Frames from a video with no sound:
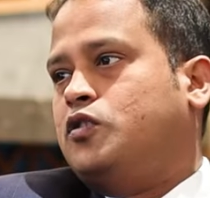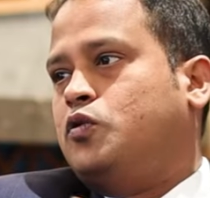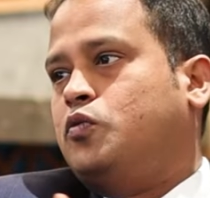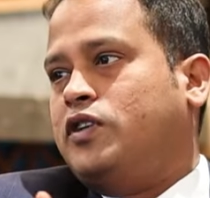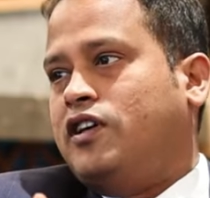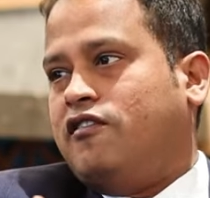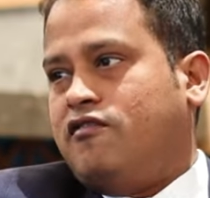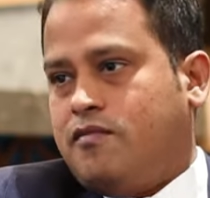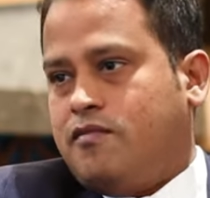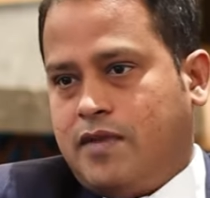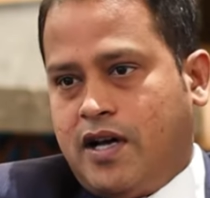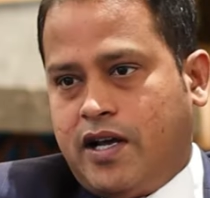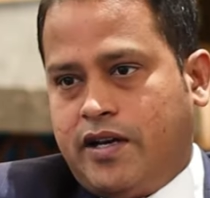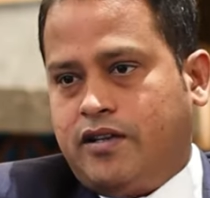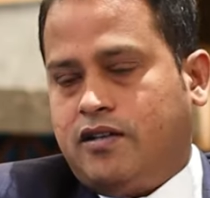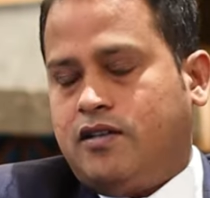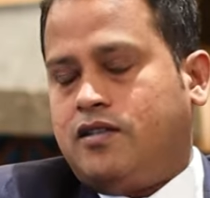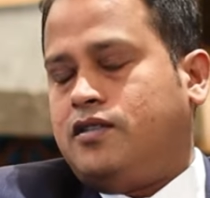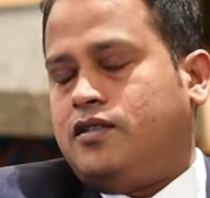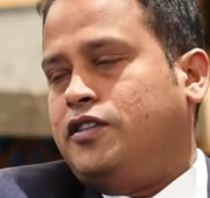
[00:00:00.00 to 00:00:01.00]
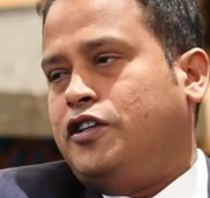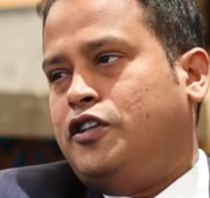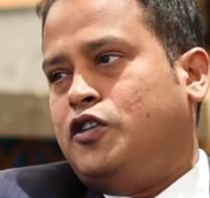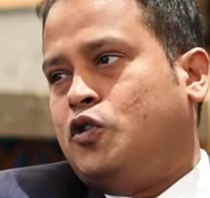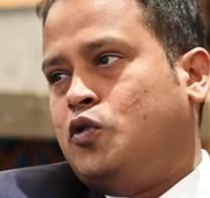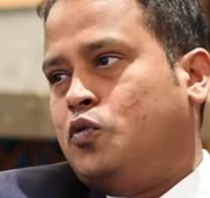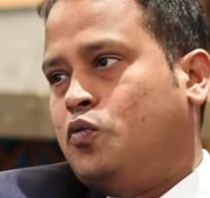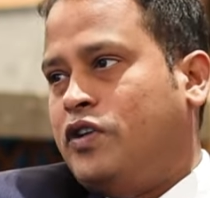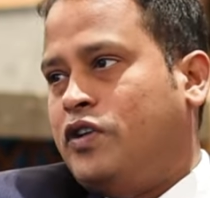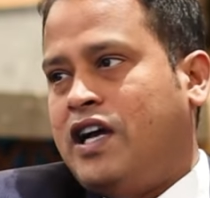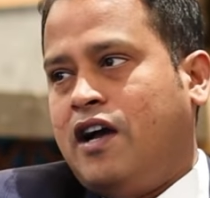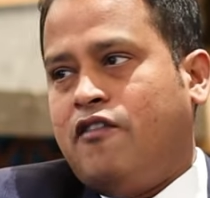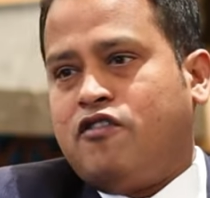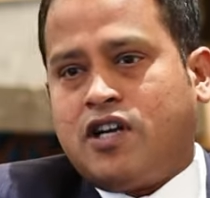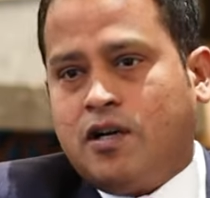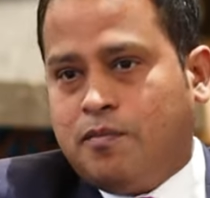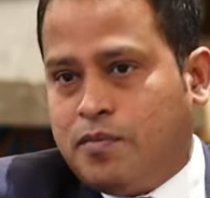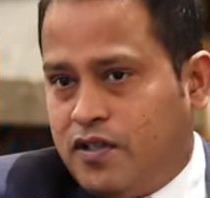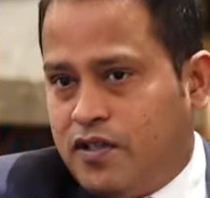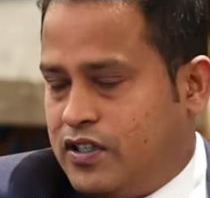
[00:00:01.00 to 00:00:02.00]
we have a Marriott, you know, we have a
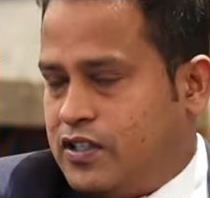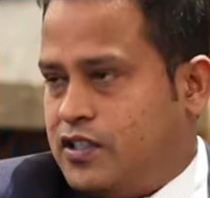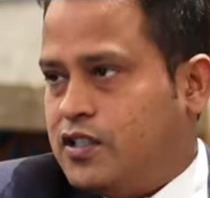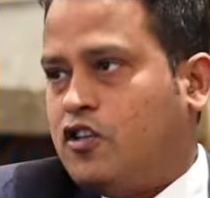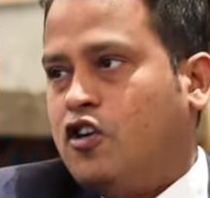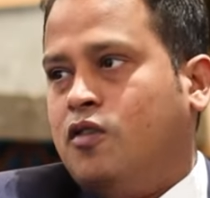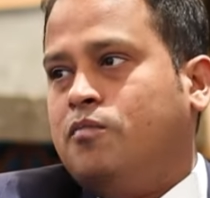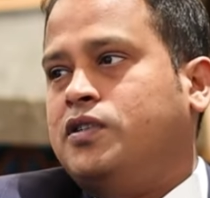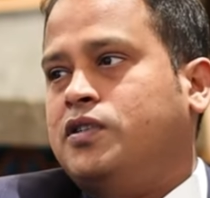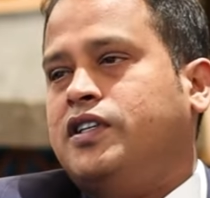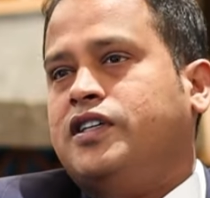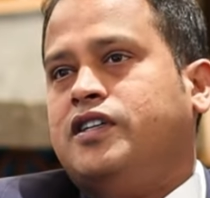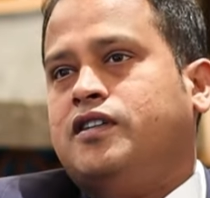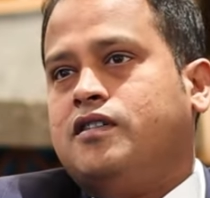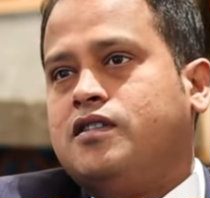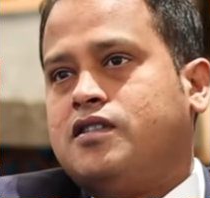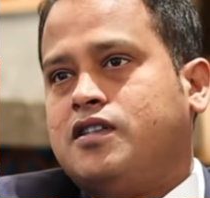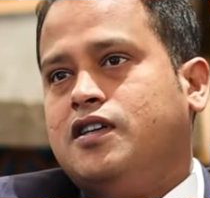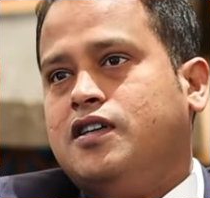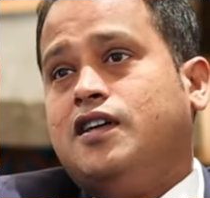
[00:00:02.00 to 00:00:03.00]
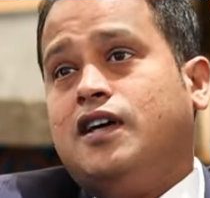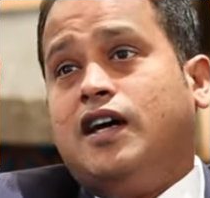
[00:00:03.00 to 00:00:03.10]
couple of other competitors,